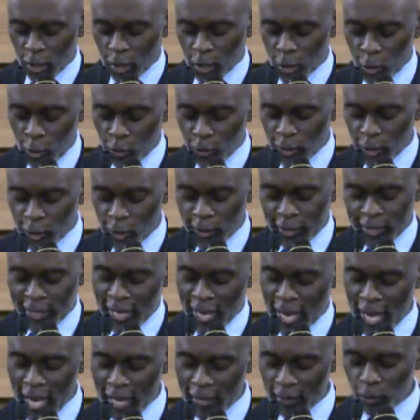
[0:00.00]
you, you
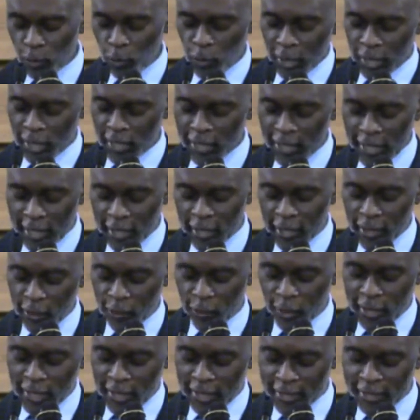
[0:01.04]
can't, when, the,
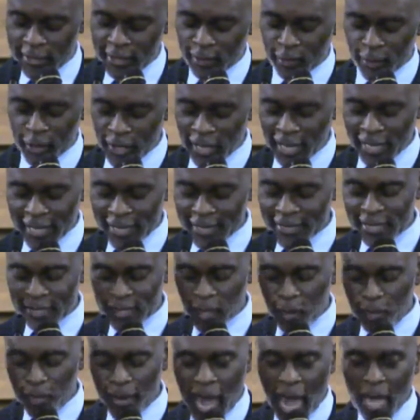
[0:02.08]
when the, the, like I said,
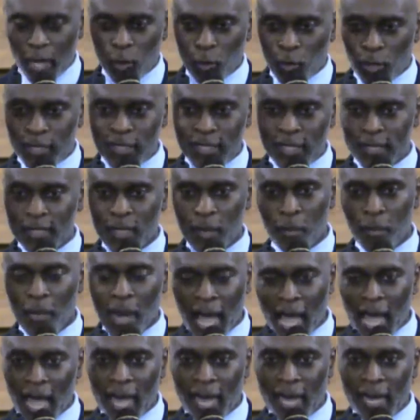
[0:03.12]
the battle is in the
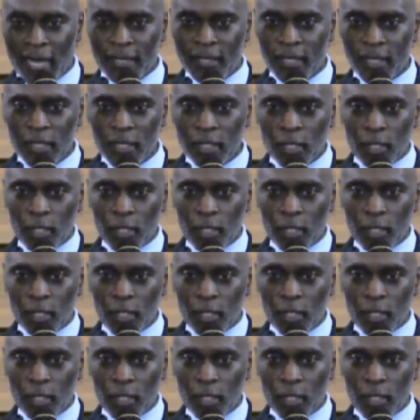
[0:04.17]
mind.